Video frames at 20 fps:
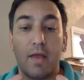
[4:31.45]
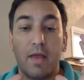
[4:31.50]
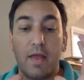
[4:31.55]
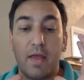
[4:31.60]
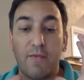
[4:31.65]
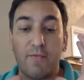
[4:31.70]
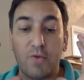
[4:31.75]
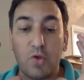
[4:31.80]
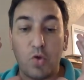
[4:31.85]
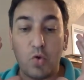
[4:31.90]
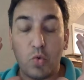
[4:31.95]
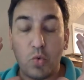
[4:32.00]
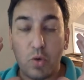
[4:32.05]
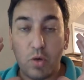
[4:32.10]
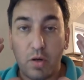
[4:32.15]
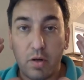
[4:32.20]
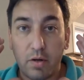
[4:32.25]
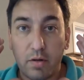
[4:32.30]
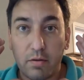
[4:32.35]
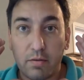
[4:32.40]
If you
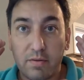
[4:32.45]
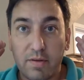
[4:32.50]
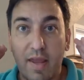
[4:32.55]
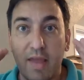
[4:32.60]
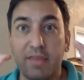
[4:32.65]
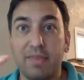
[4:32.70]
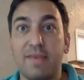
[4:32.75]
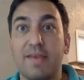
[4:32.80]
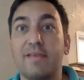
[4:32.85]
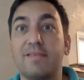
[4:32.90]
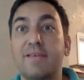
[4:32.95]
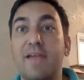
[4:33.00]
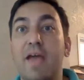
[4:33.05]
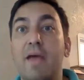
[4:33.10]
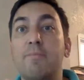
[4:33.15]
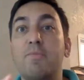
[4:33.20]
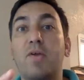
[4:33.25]
take the exam,